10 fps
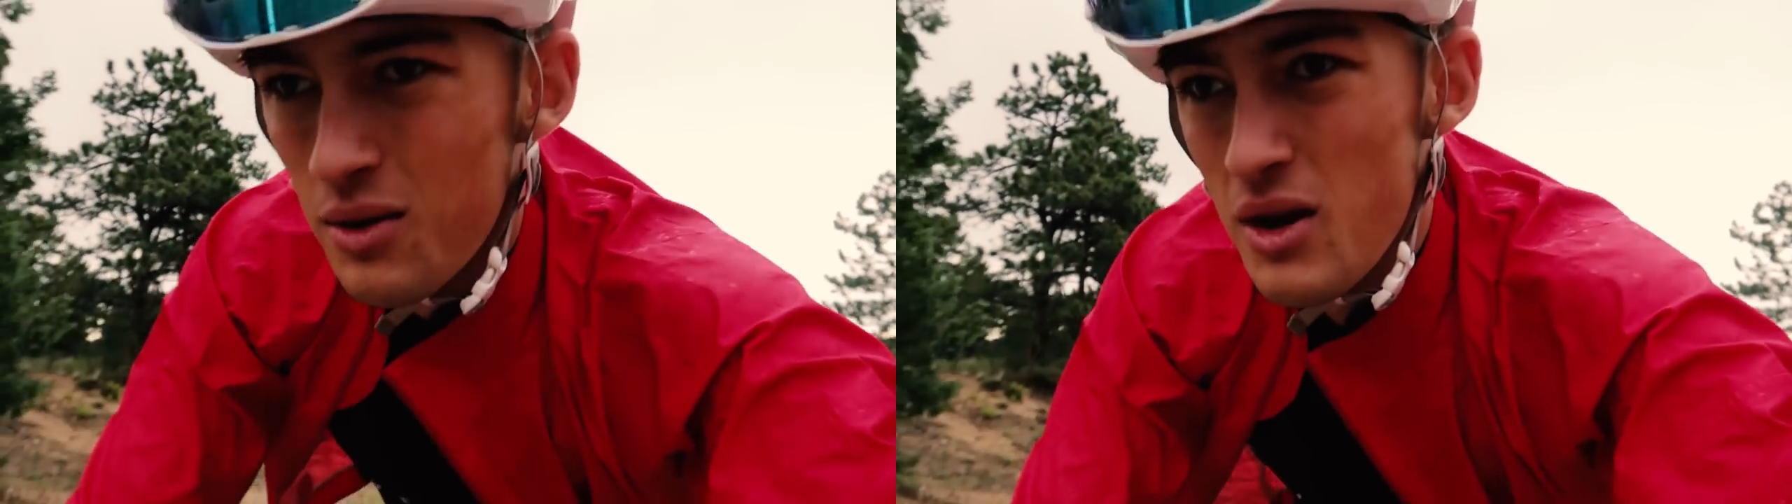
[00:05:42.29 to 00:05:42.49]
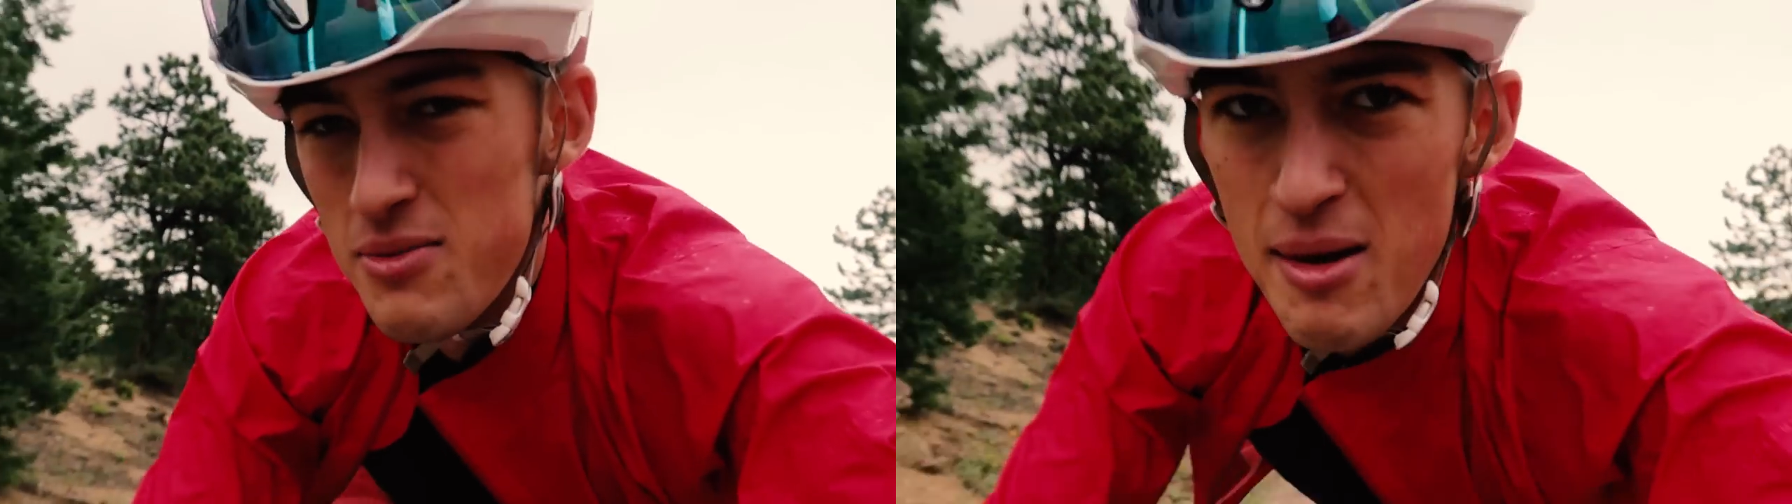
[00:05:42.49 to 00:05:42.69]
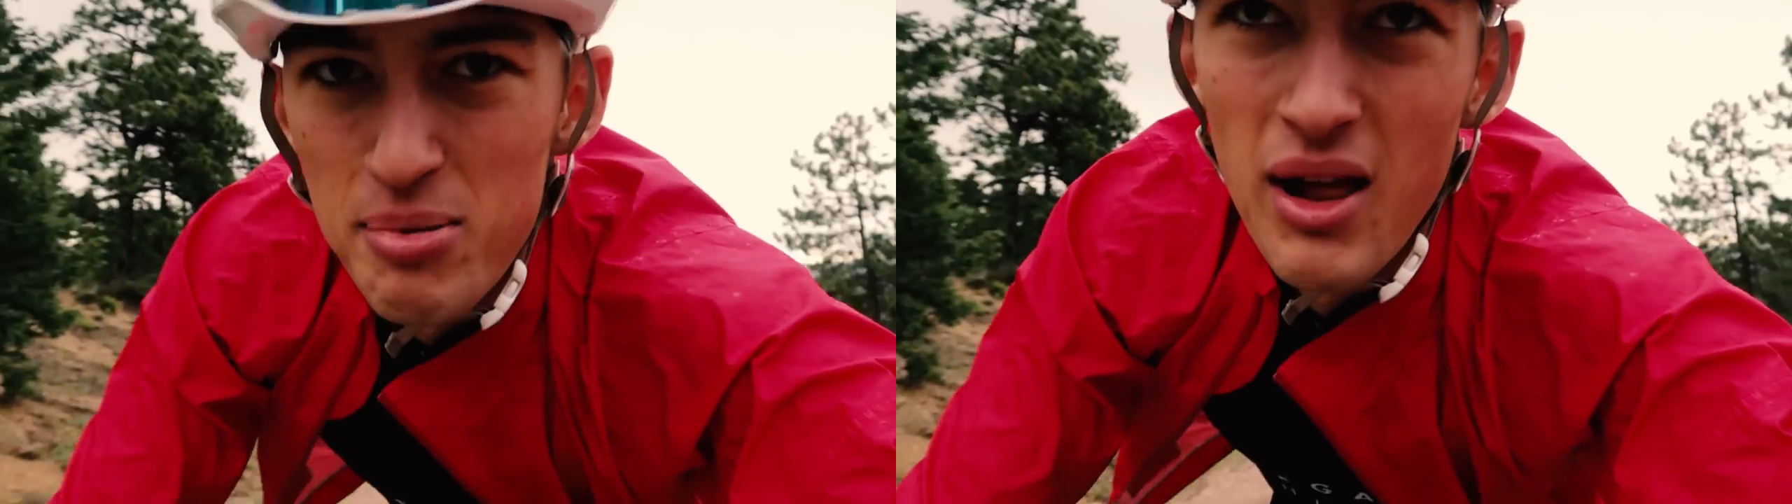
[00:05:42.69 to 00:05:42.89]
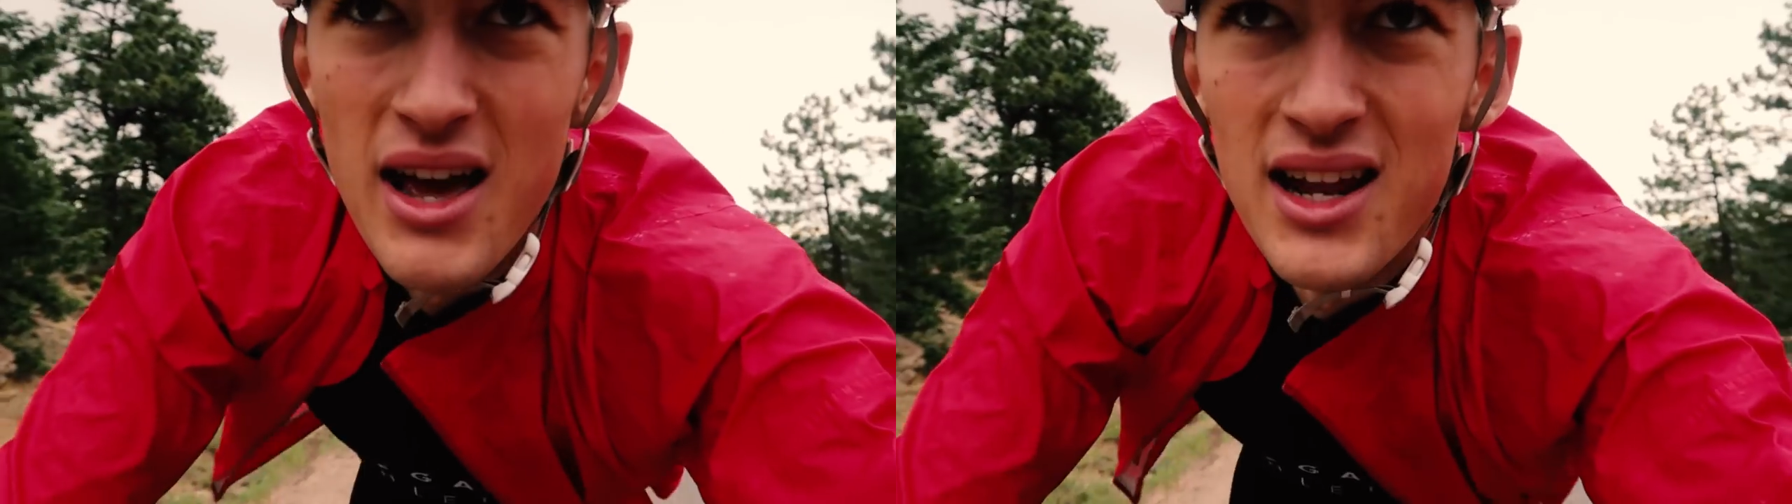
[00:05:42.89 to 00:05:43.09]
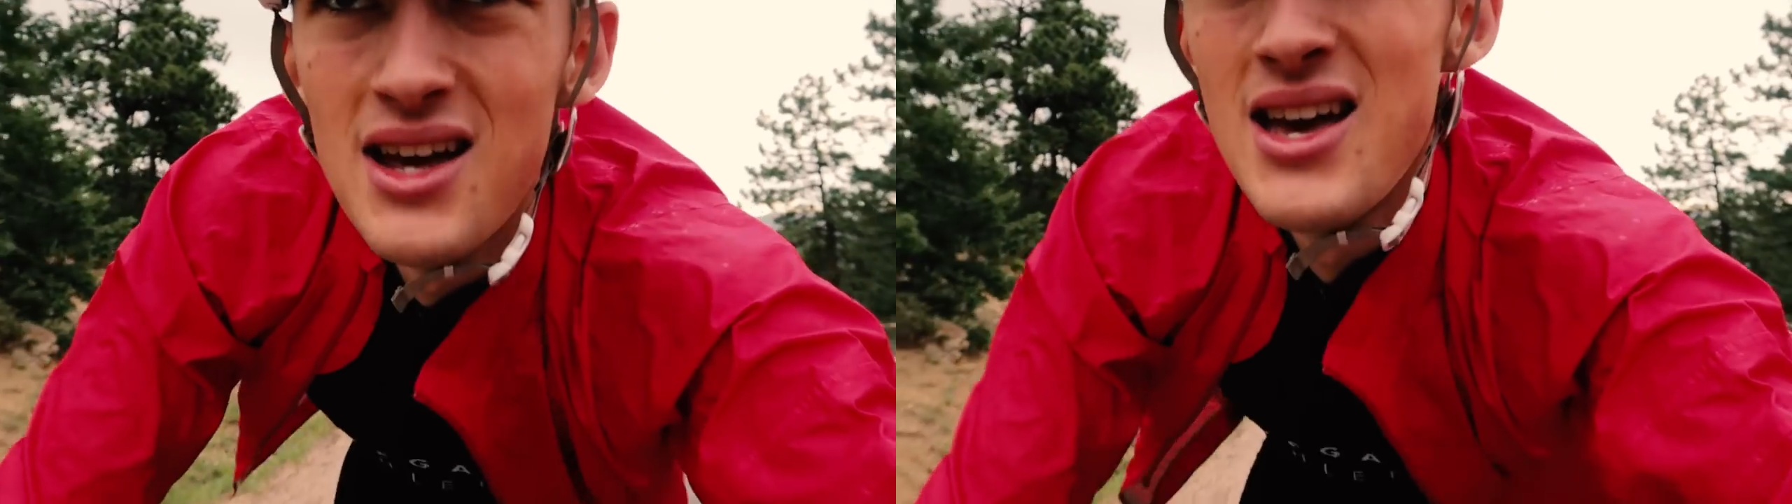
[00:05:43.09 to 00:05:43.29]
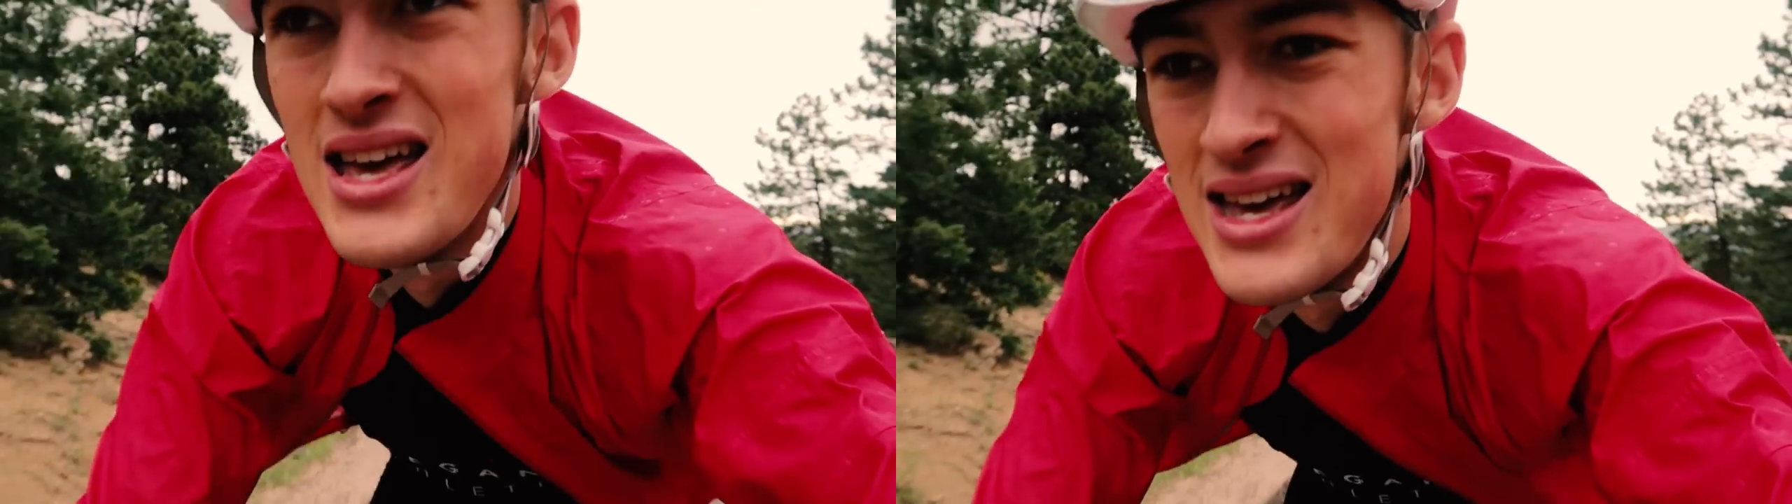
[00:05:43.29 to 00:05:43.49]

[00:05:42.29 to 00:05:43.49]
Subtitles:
with my plan.